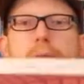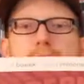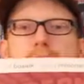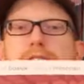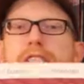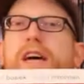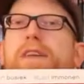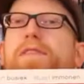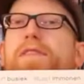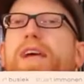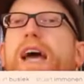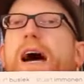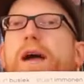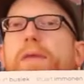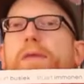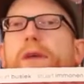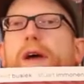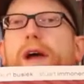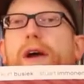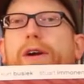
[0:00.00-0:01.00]
but it's definitely
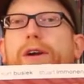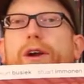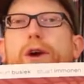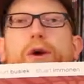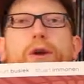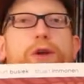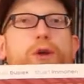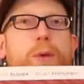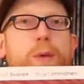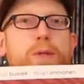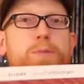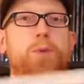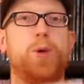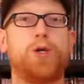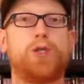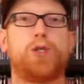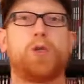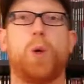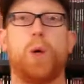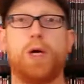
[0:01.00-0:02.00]
out there, you know, in used
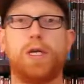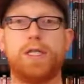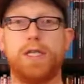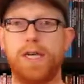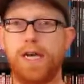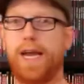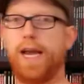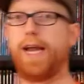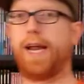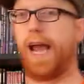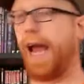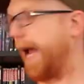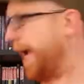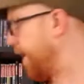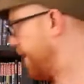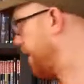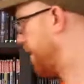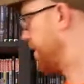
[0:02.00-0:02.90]
bookstores. And hey,